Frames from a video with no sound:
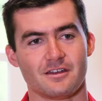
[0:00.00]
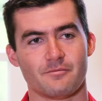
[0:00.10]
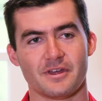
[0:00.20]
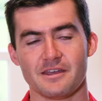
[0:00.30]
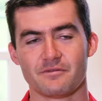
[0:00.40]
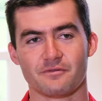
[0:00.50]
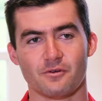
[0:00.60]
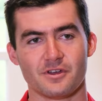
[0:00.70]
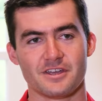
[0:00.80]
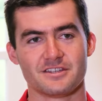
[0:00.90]
Been here for
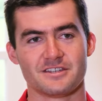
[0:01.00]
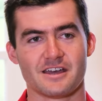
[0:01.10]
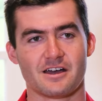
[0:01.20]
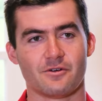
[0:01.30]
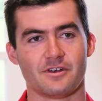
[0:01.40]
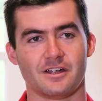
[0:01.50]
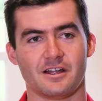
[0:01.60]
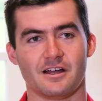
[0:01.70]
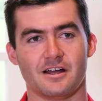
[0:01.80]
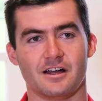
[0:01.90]
4 years now,
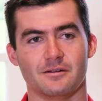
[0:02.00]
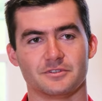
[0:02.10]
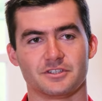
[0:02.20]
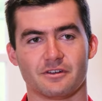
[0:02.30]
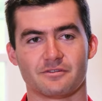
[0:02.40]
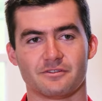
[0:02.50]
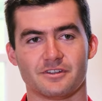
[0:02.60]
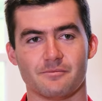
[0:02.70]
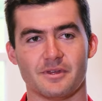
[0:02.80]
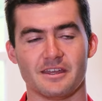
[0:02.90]
and stoked
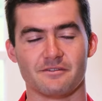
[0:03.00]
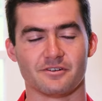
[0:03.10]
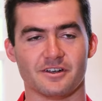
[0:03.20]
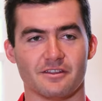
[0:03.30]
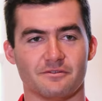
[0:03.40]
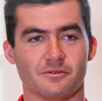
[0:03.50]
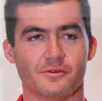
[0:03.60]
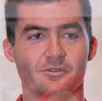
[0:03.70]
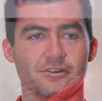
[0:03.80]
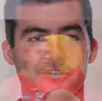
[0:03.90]
to be here for another
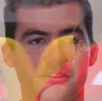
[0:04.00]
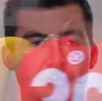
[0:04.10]
4. And